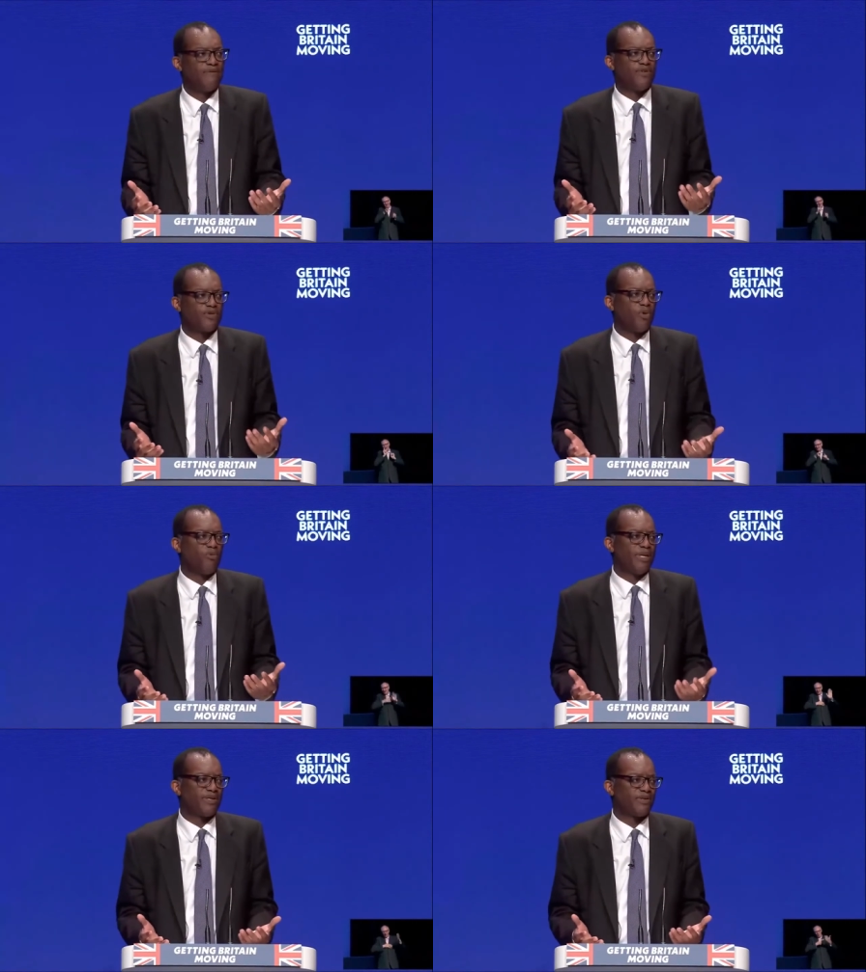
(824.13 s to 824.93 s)
for small
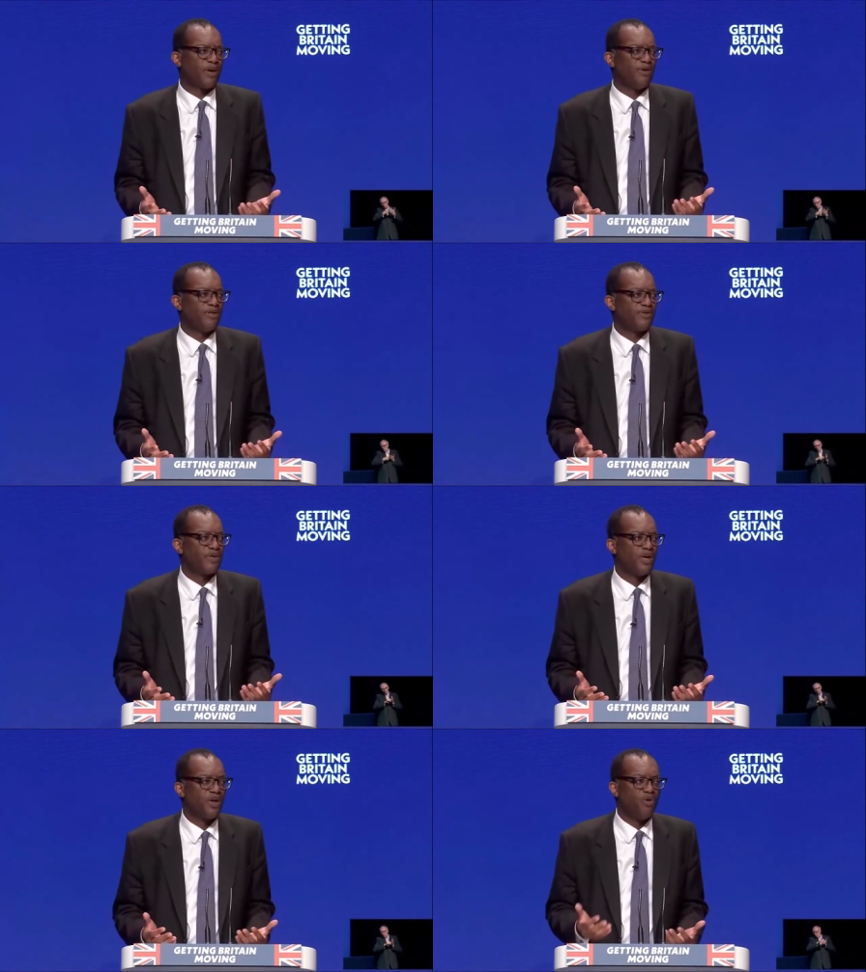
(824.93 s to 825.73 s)
business owners
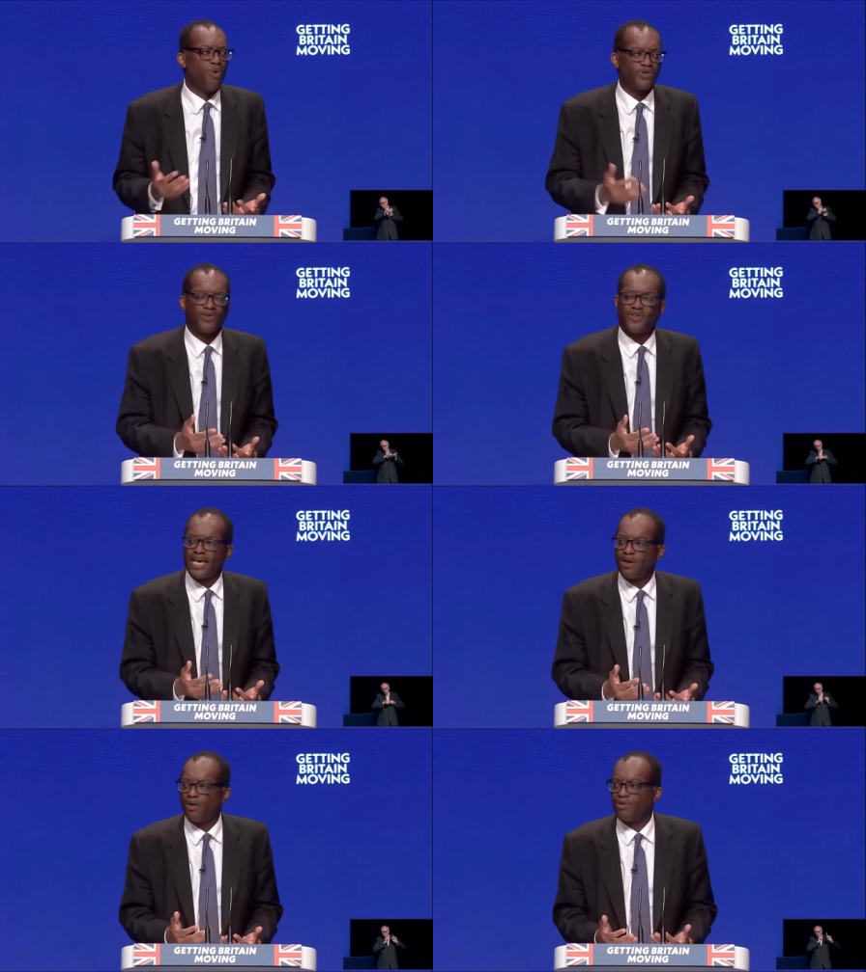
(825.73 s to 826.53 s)
who want to
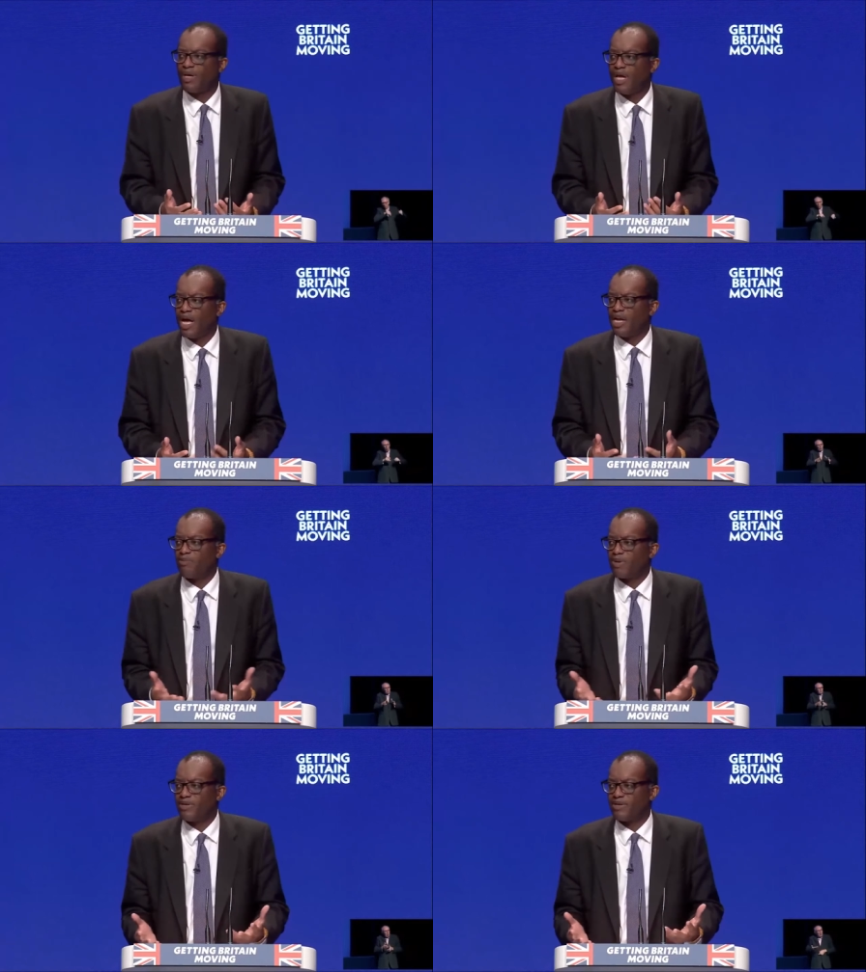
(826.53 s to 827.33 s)
take on an
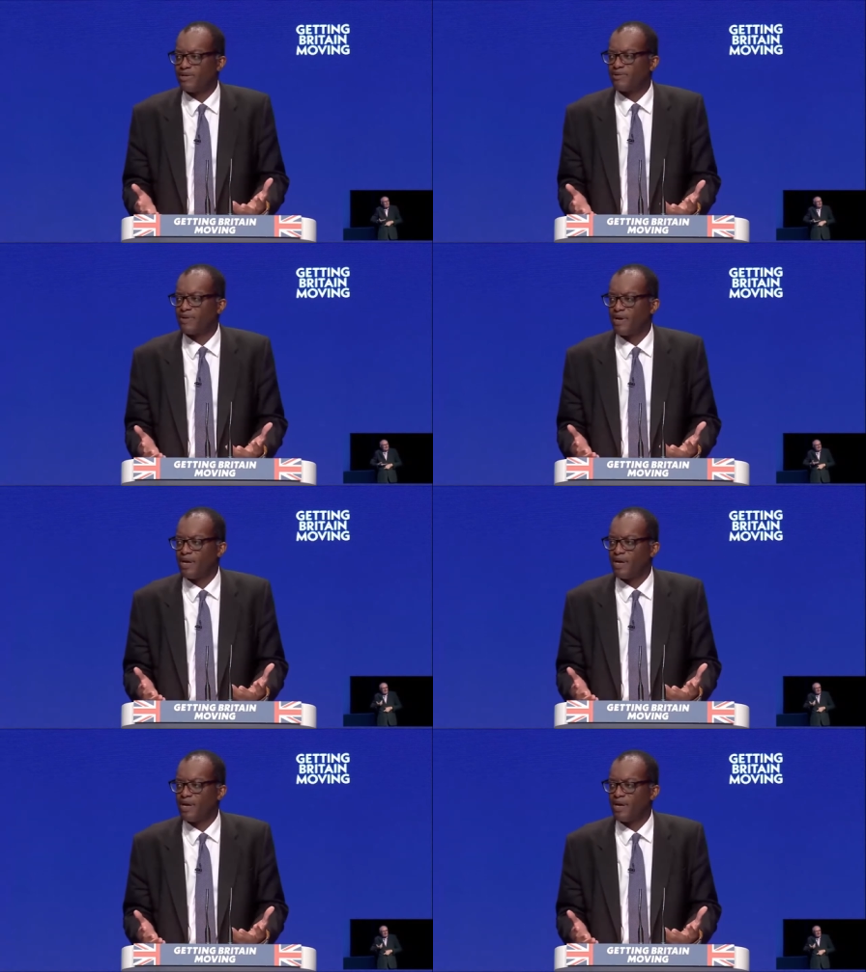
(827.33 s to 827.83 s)
apprentice.